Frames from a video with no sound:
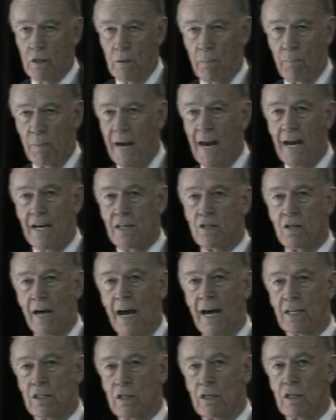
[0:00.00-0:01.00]
the page to
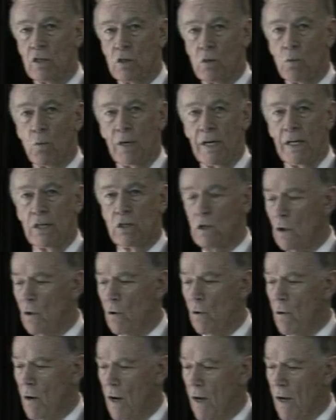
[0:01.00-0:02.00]
Exodus
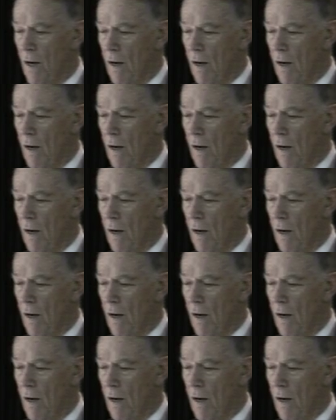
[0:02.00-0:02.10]
22,